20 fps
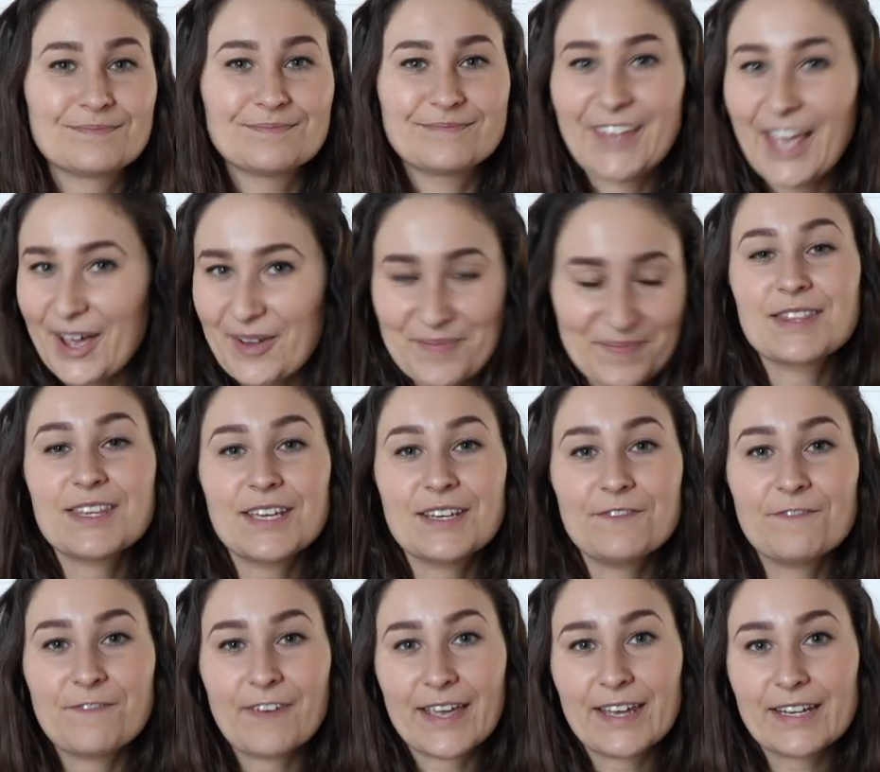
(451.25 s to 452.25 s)
yeah, the
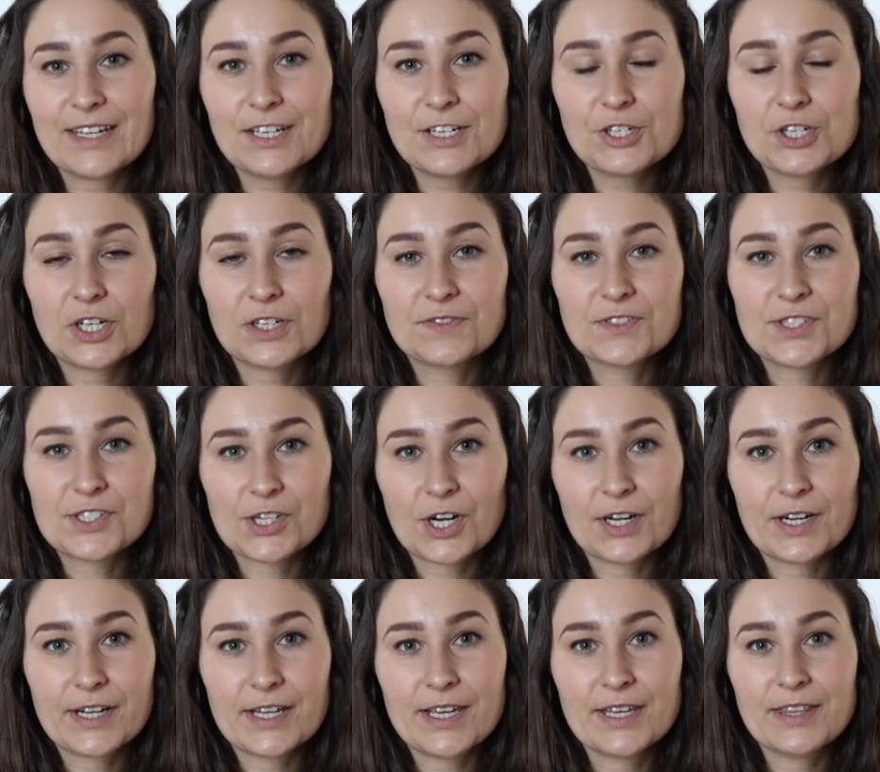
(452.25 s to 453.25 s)
advantage of
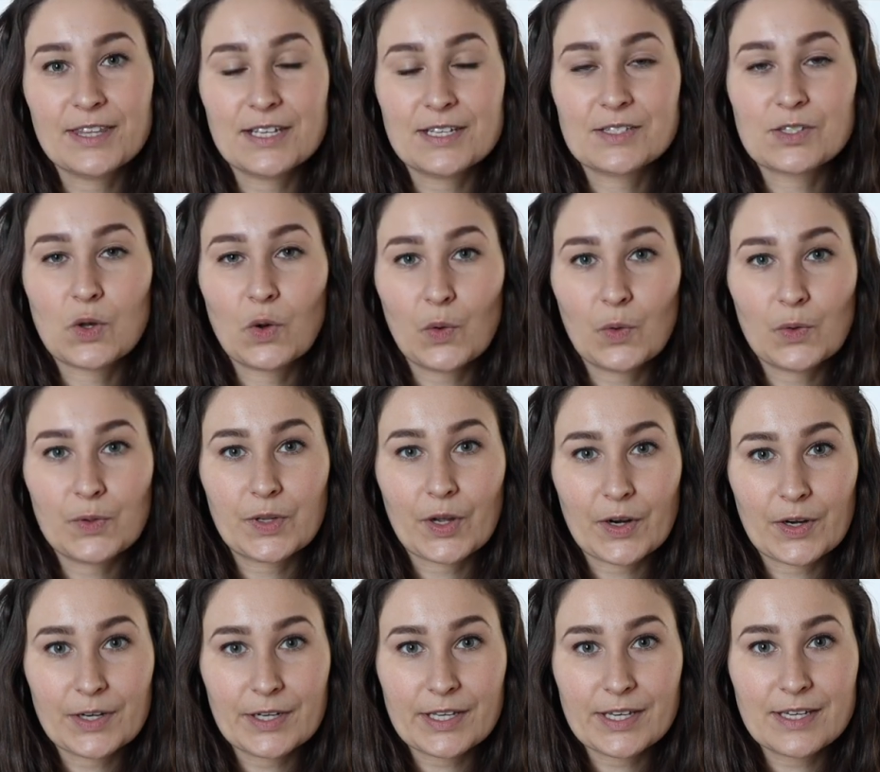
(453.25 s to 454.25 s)
starting these cold
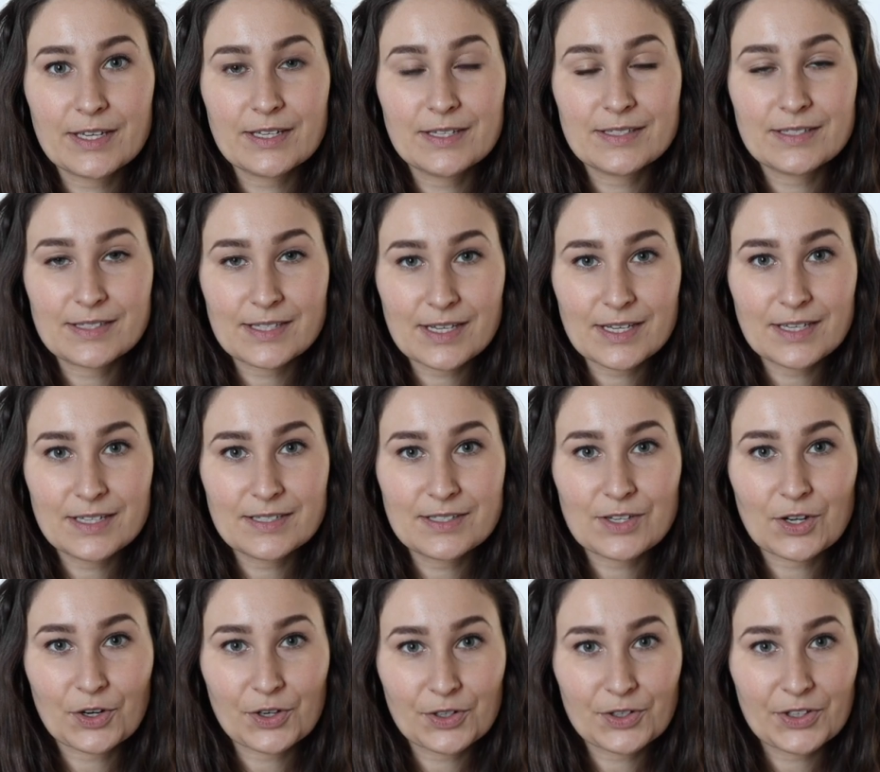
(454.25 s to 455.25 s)
hardy seeds
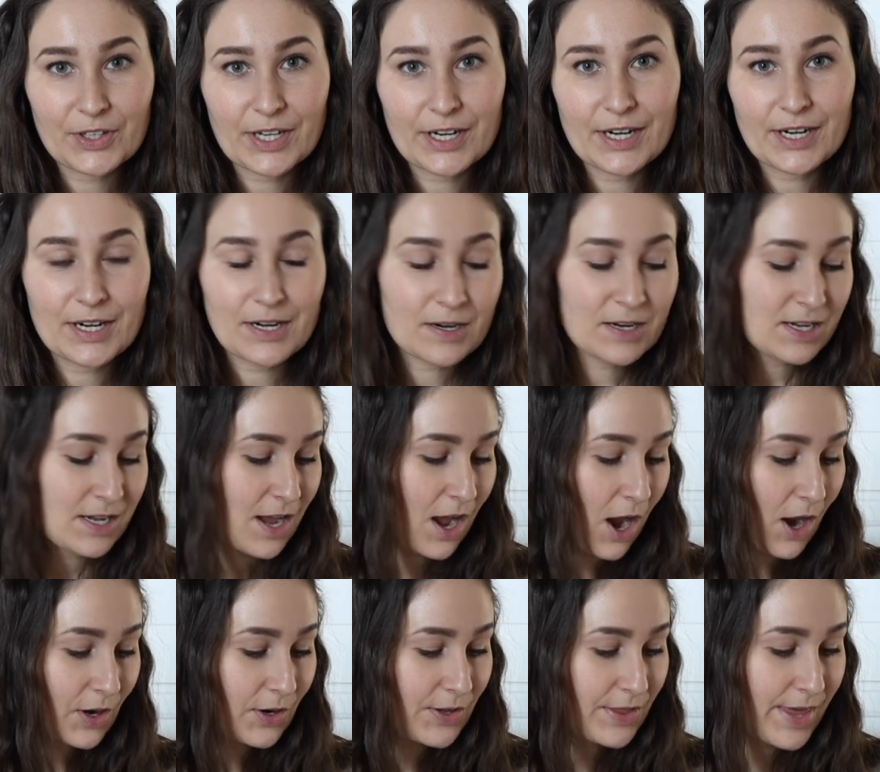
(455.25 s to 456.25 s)
earlier
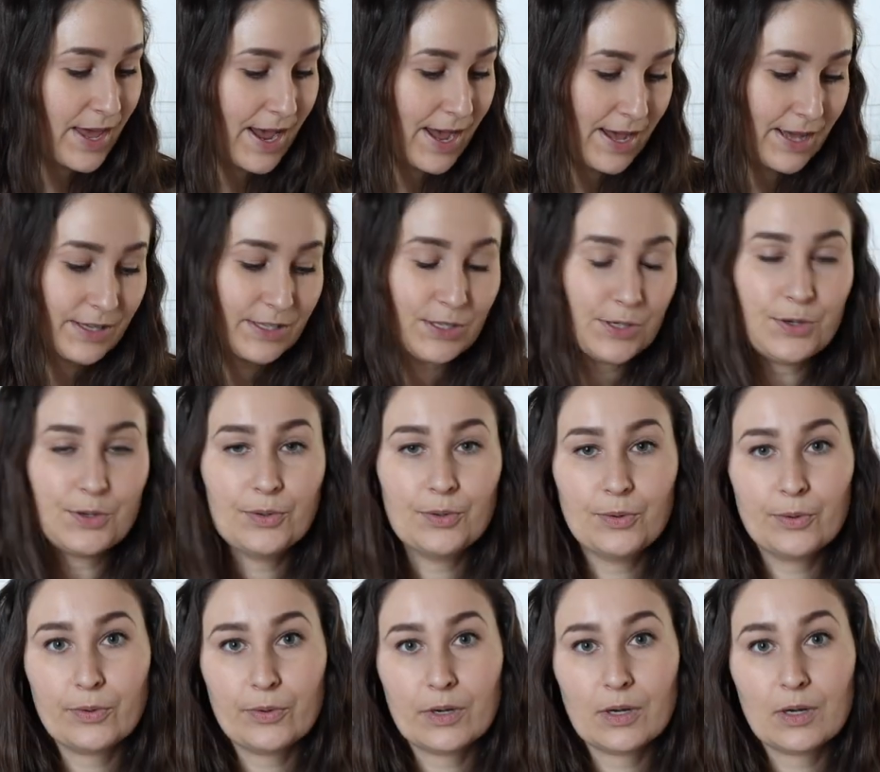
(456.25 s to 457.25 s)
are that
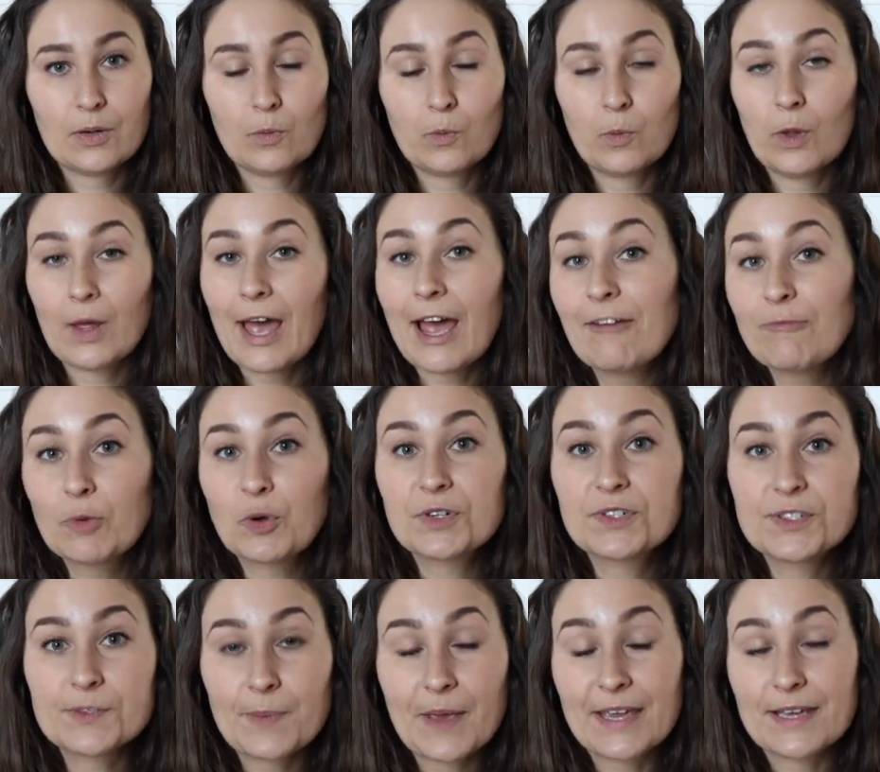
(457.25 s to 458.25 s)
you will have more
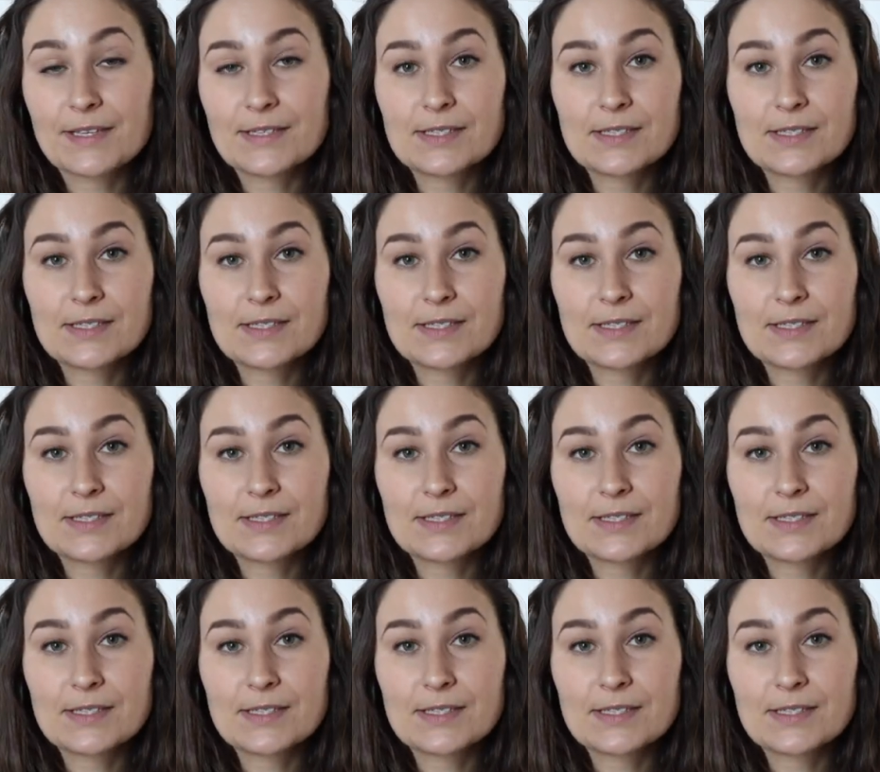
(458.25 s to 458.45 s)
space.